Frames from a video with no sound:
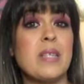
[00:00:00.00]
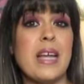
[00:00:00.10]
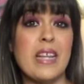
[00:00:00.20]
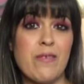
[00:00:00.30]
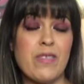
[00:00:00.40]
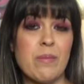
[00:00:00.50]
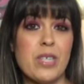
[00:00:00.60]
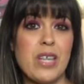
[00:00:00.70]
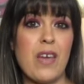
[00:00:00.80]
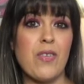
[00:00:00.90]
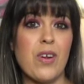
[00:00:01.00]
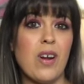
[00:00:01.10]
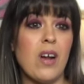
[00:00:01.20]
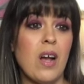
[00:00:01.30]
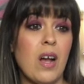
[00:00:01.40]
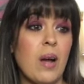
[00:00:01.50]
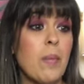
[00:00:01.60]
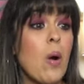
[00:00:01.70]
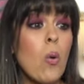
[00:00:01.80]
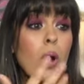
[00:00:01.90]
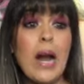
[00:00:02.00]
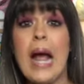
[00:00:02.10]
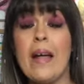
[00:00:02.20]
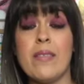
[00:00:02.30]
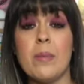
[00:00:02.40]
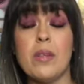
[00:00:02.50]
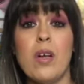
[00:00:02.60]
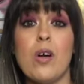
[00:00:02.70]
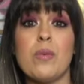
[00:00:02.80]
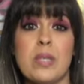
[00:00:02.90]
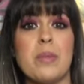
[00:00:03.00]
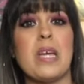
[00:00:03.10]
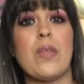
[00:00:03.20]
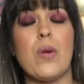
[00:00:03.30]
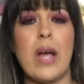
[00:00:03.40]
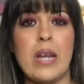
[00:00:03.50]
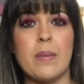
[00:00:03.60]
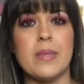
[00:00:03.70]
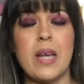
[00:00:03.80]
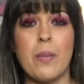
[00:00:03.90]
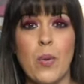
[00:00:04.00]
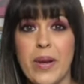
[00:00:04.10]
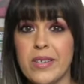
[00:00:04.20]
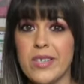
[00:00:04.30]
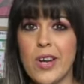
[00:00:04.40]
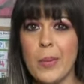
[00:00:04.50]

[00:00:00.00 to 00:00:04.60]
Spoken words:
and gift them together, or add them along with some of the other items I'm going to talk